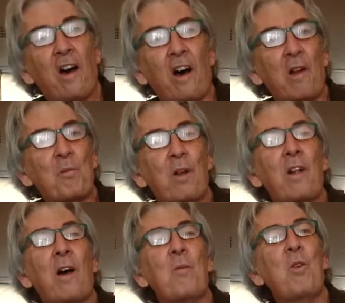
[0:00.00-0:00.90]
I admit
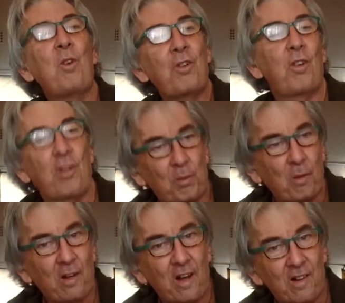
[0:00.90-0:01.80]
I'm useless at
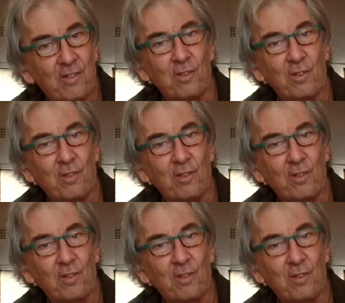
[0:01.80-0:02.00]
mechanics.